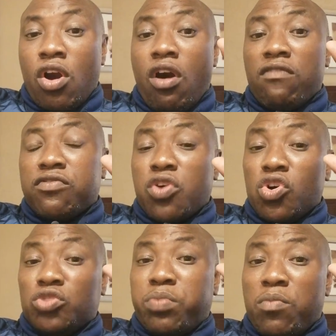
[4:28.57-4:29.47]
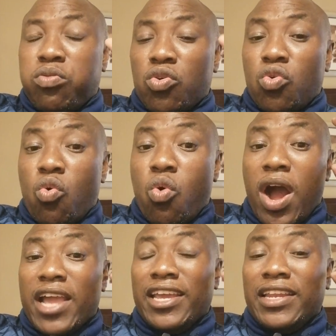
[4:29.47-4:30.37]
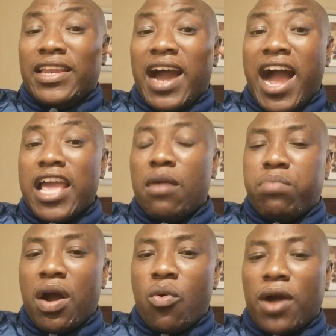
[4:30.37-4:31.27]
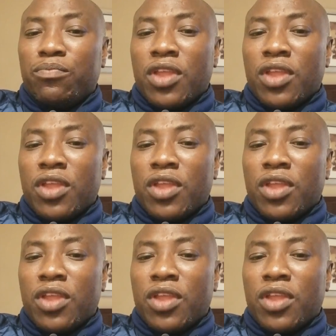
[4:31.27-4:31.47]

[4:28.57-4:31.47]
of those people who are in higher power.